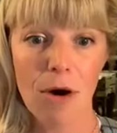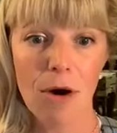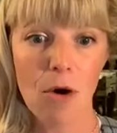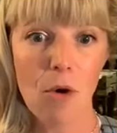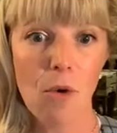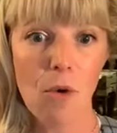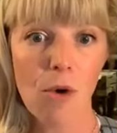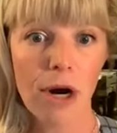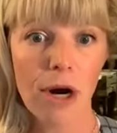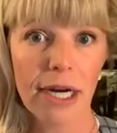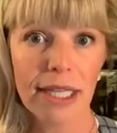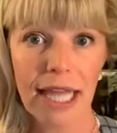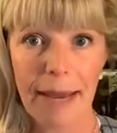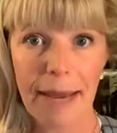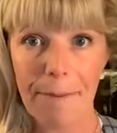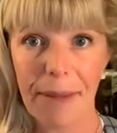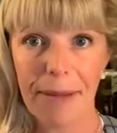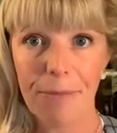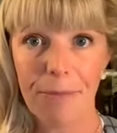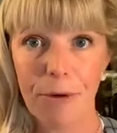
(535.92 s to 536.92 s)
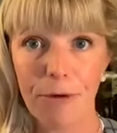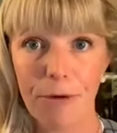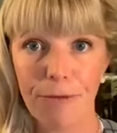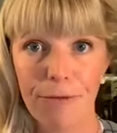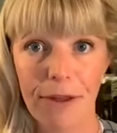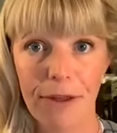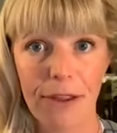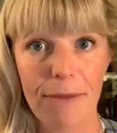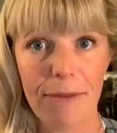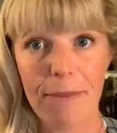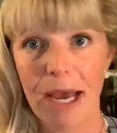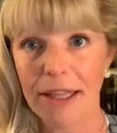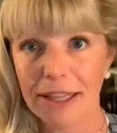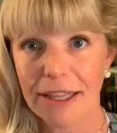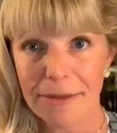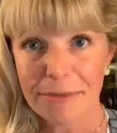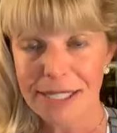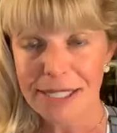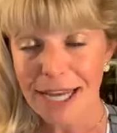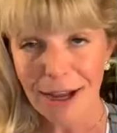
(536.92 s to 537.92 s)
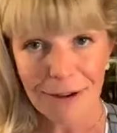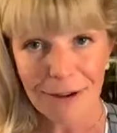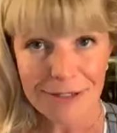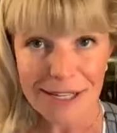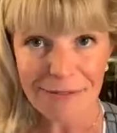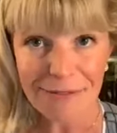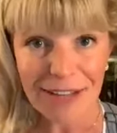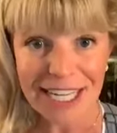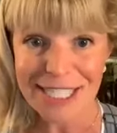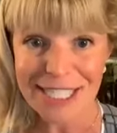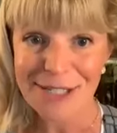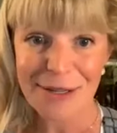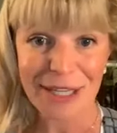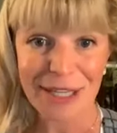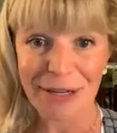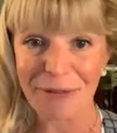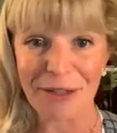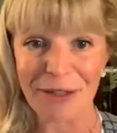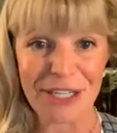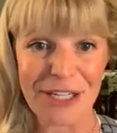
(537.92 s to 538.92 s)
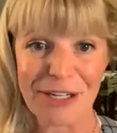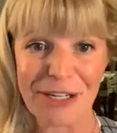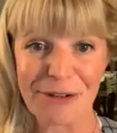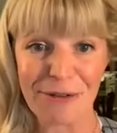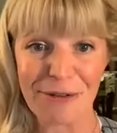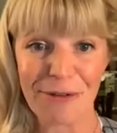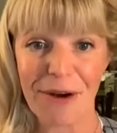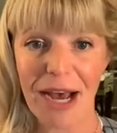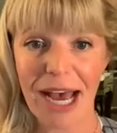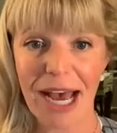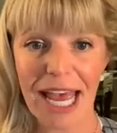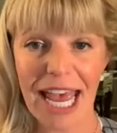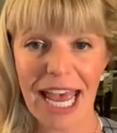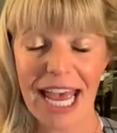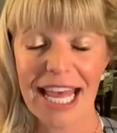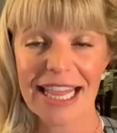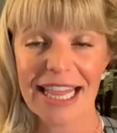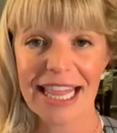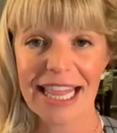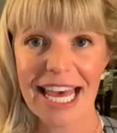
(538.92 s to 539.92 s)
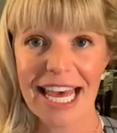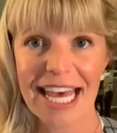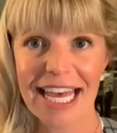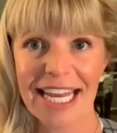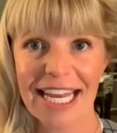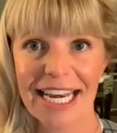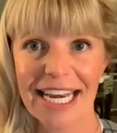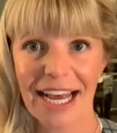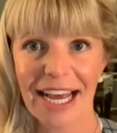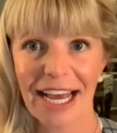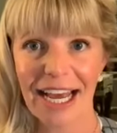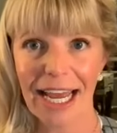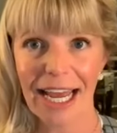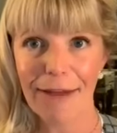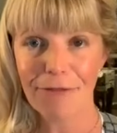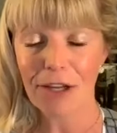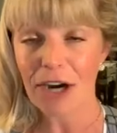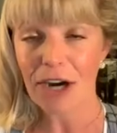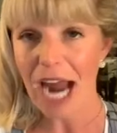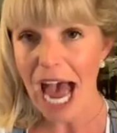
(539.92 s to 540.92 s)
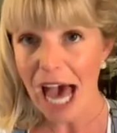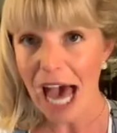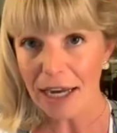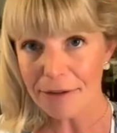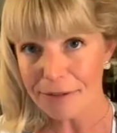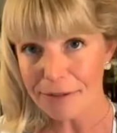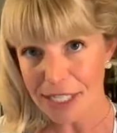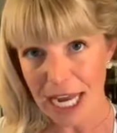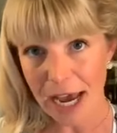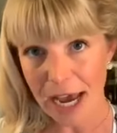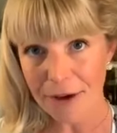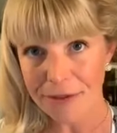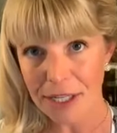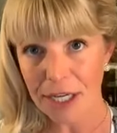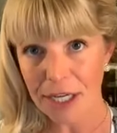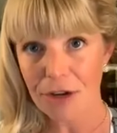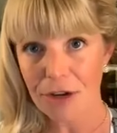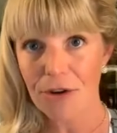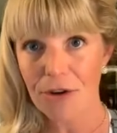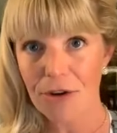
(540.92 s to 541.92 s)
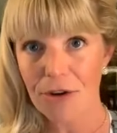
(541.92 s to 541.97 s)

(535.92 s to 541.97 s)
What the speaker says: or let people fill them out themselves if that's what they want to do. And then if they're out of town, then you